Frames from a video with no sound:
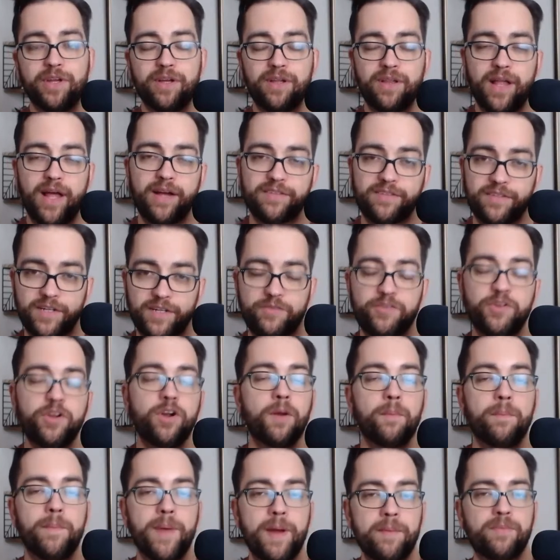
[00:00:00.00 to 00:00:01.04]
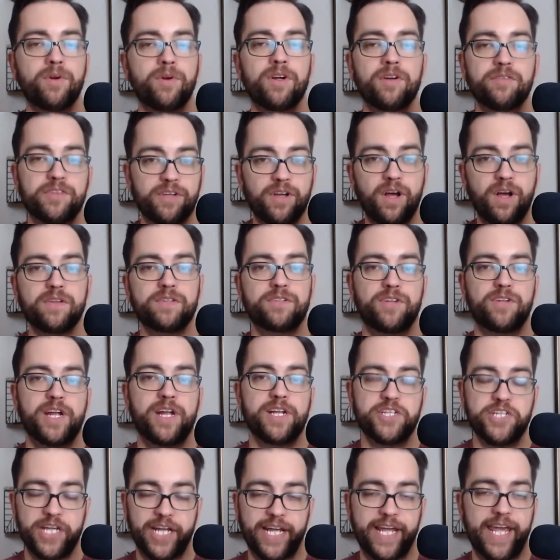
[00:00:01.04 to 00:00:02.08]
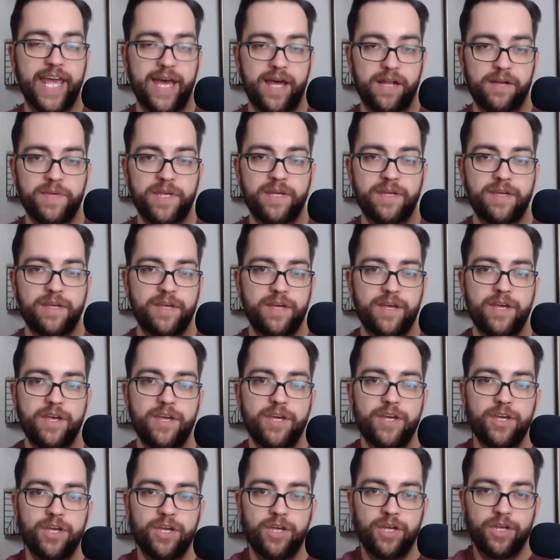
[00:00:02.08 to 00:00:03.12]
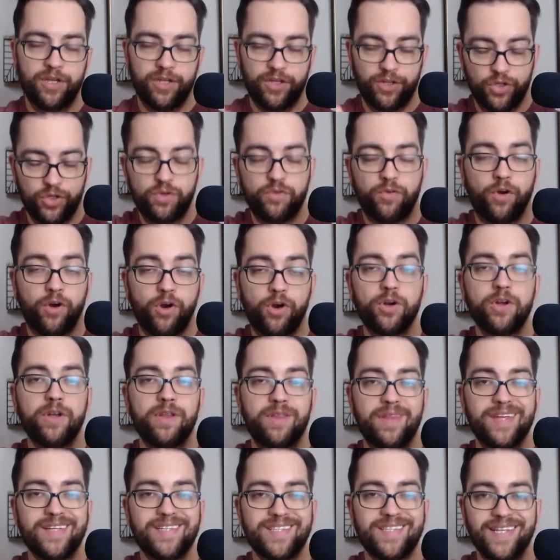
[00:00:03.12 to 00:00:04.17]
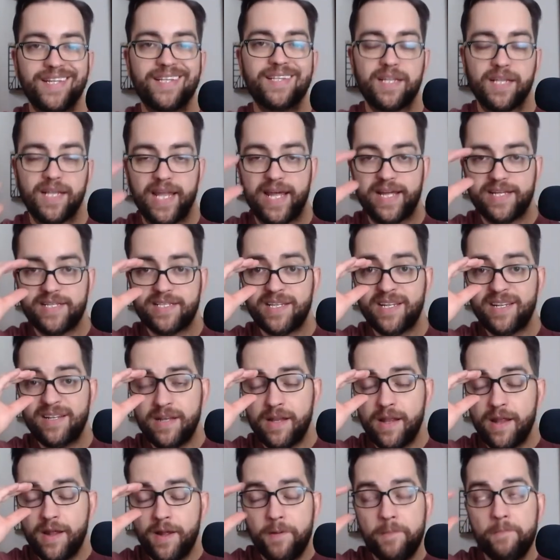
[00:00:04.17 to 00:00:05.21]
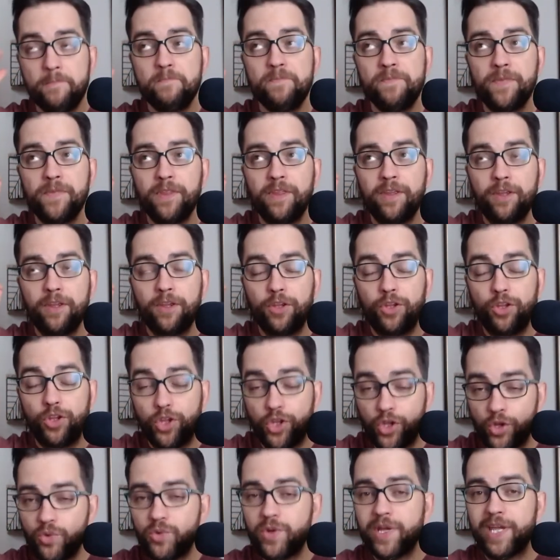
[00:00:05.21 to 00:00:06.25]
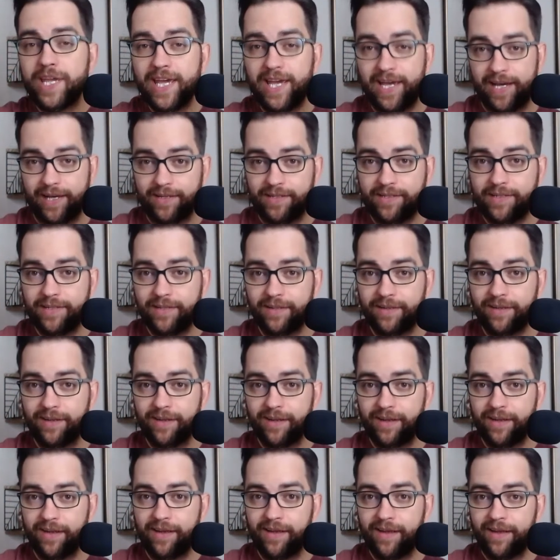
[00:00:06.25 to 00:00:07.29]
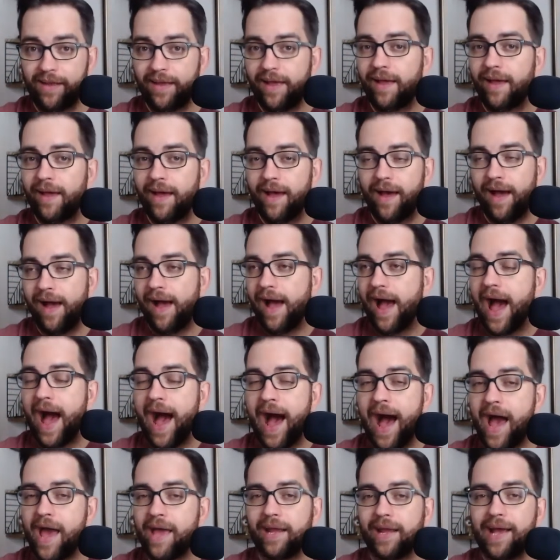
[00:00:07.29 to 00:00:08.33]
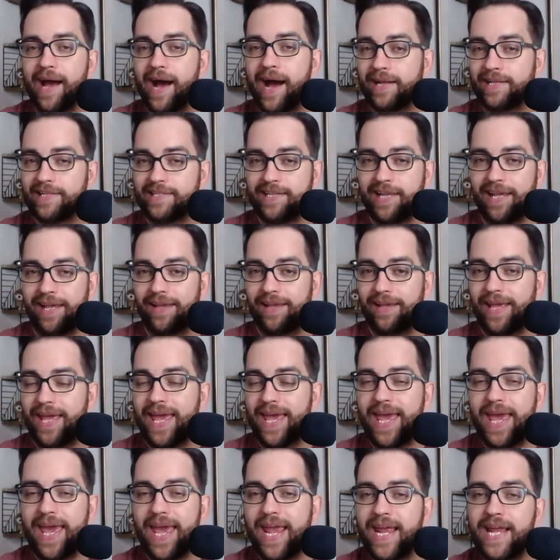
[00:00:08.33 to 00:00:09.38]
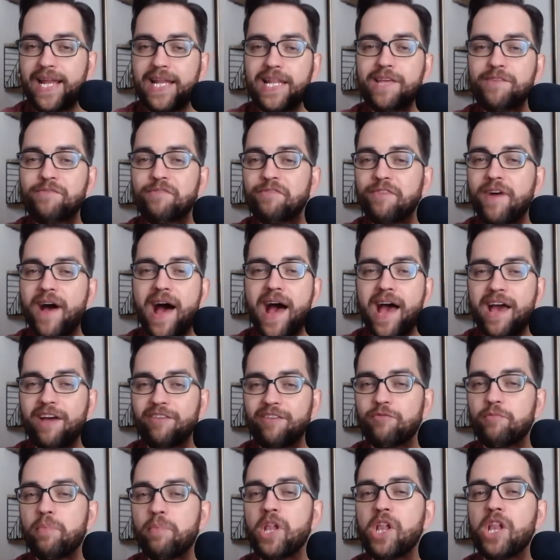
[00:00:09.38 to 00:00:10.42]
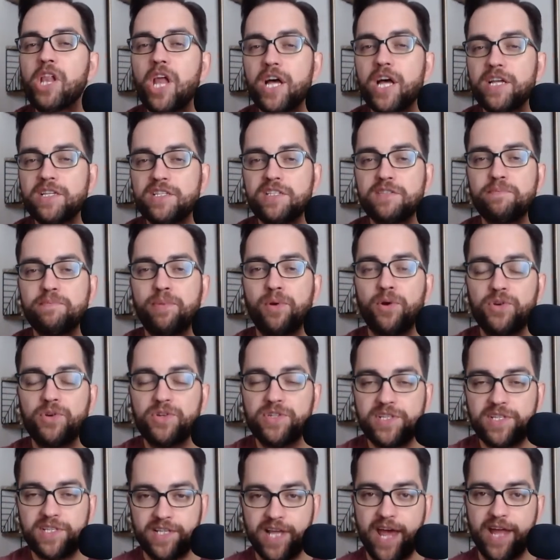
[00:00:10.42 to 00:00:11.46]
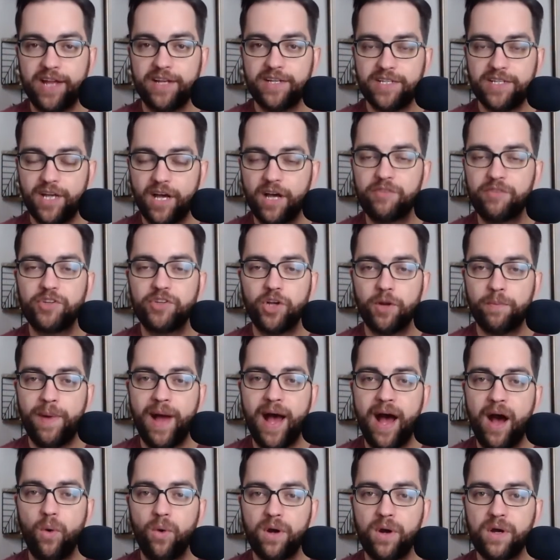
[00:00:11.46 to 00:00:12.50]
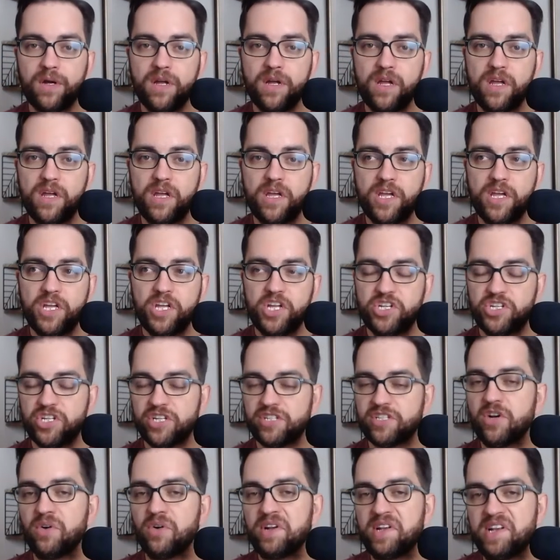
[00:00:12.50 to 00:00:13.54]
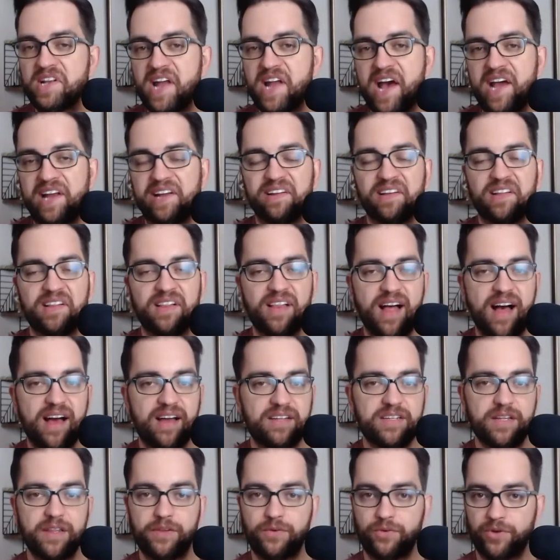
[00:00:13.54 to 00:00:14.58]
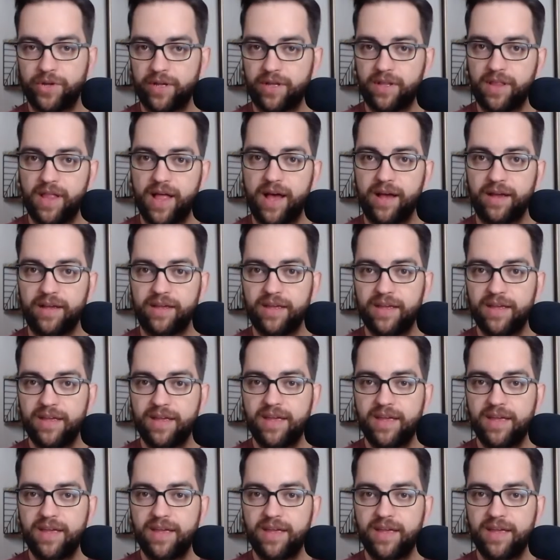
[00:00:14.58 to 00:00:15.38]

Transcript: o'clocks, and if you're a member of the Golf Strategy Academy, you've heard this in the lesson, you get, I gotta say, 85+% of your power just going 9 o'clock to 3 o'clock.